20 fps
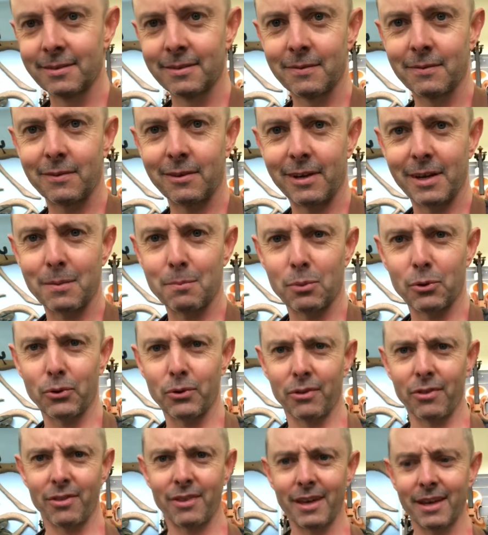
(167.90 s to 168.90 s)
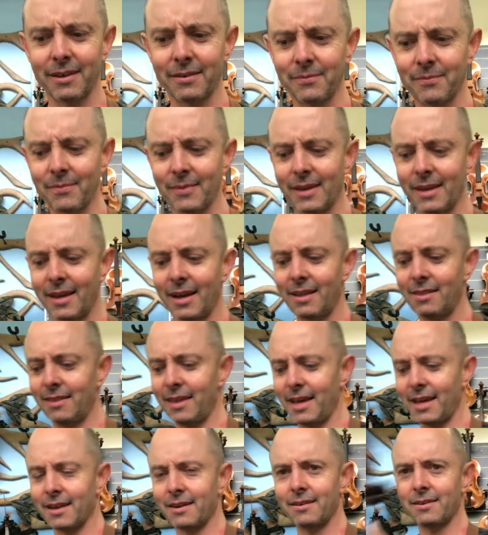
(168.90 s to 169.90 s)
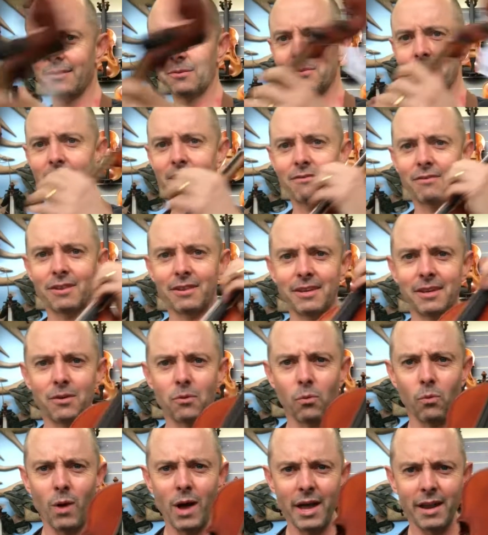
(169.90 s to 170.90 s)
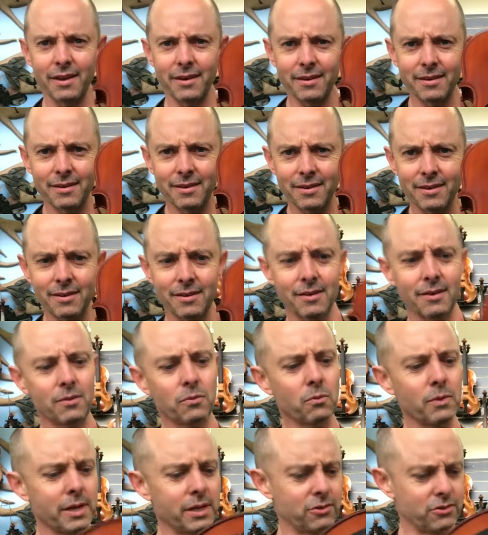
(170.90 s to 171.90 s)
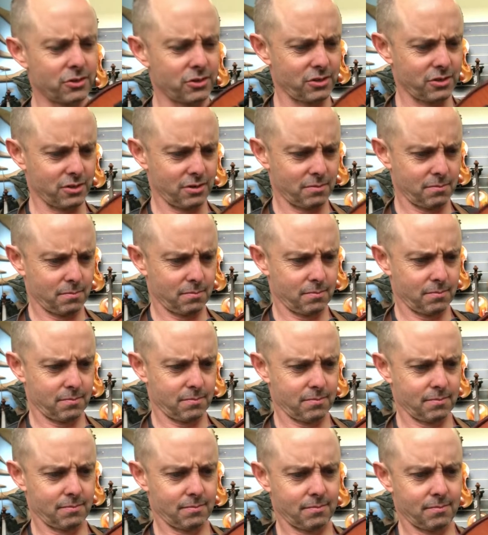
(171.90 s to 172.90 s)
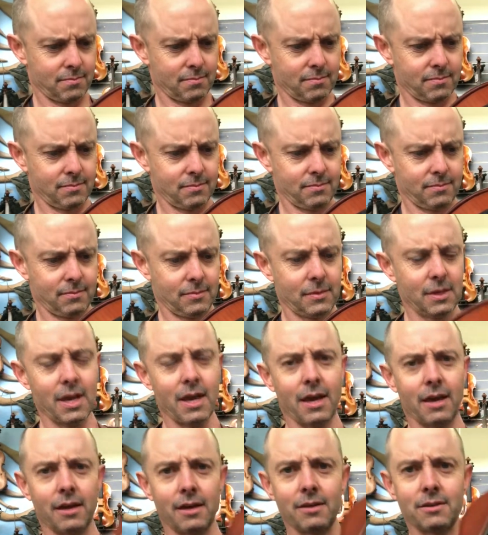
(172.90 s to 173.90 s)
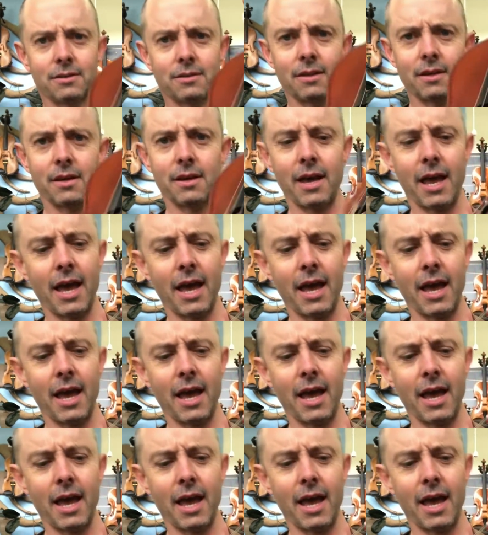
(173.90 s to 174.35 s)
very important thing. And then we have Gliga 1, which, yeah, is the